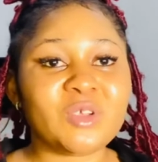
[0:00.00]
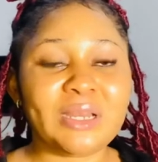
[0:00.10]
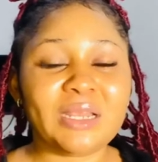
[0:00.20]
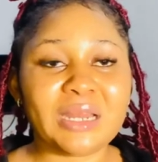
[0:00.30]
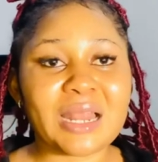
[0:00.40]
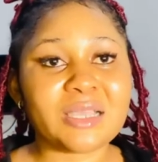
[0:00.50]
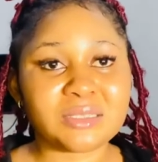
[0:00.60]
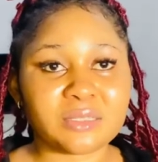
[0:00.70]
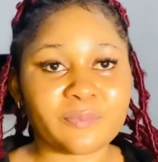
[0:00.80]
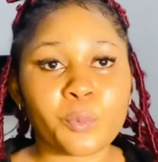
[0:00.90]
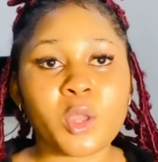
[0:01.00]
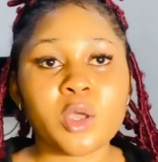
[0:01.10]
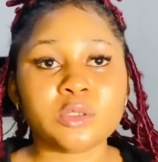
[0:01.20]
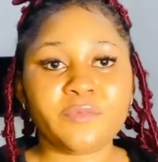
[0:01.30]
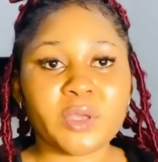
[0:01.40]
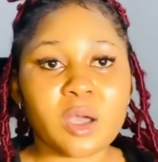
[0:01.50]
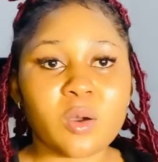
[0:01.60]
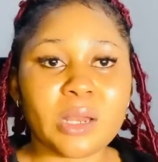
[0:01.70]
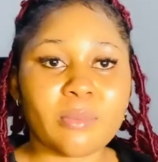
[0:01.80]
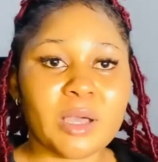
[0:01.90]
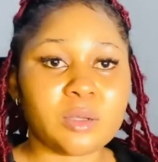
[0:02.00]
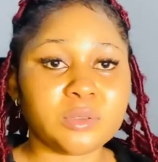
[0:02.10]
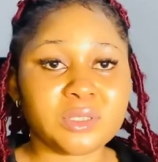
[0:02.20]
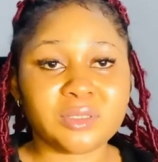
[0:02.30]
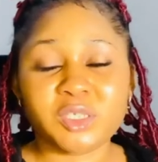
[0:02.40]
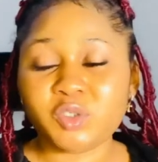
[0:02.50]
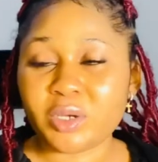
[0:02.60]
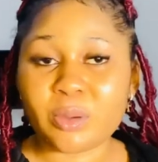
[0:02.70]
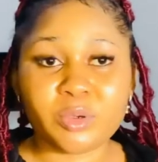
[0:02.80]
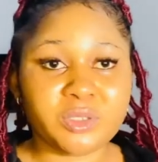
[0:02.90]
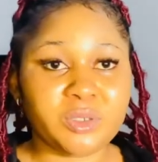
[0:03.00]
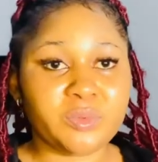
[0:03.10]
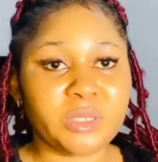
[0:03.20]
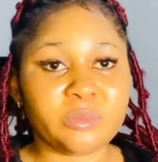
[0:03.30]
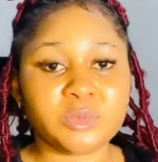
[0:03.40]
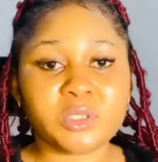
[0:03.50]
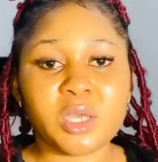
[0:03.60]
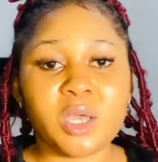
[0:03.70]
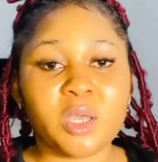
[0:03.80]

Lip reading: really lighten. If you are all about natural body creams,